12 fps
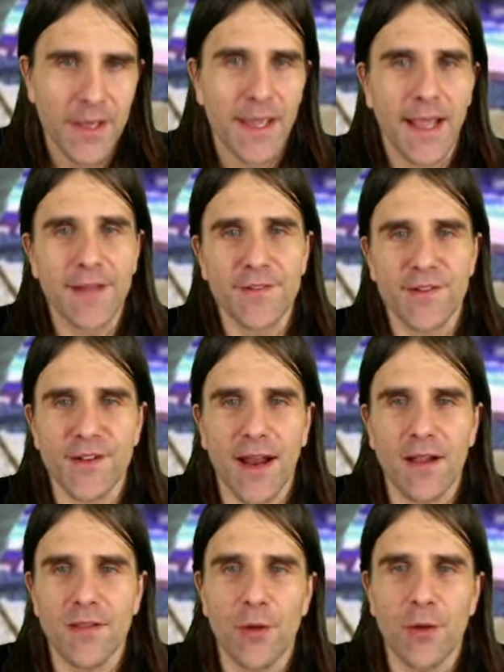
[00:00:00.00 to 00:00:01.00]
It does
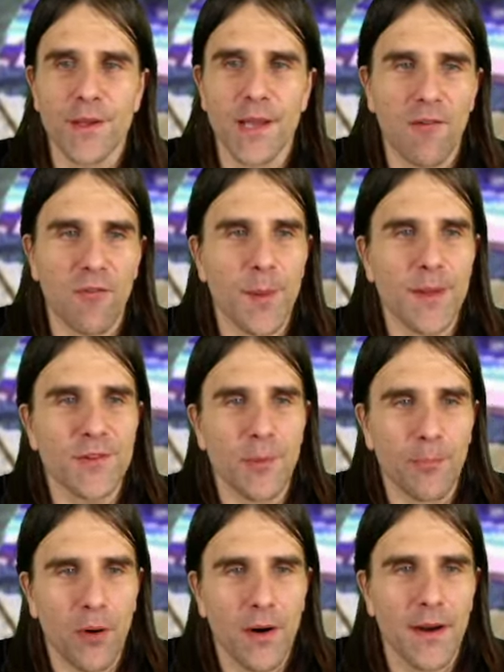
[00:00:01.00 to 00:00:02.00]
not allow the government to
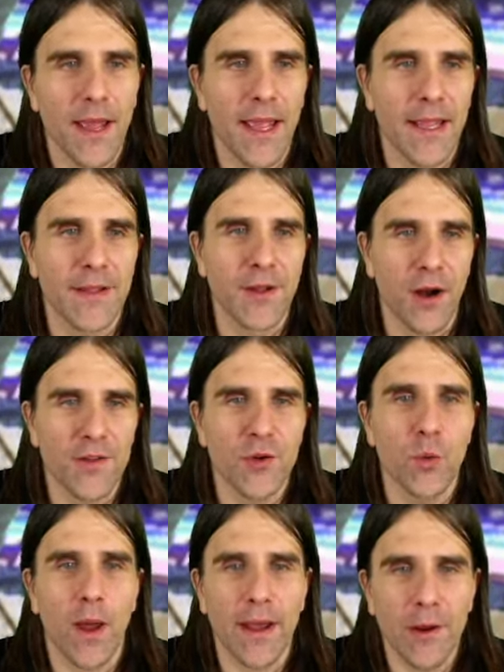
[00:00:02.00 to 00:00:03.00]
put a gun
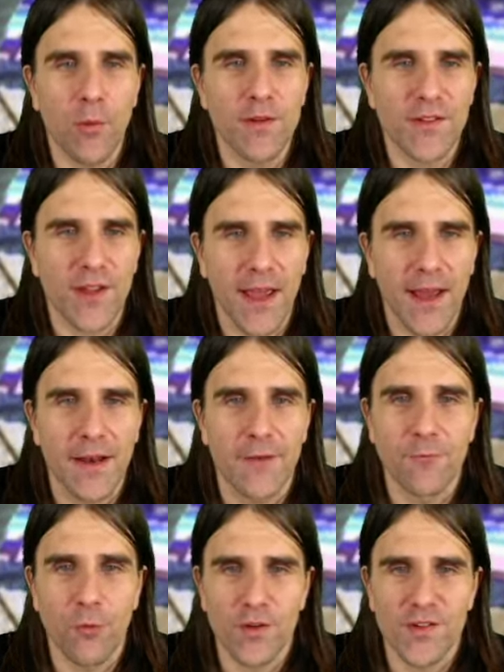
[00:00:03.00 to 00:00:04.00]
to anyone's head
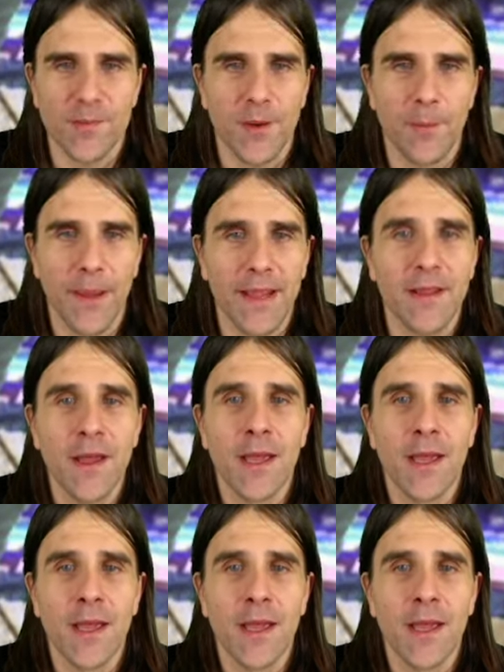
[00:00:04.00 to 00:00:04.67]
and force them to make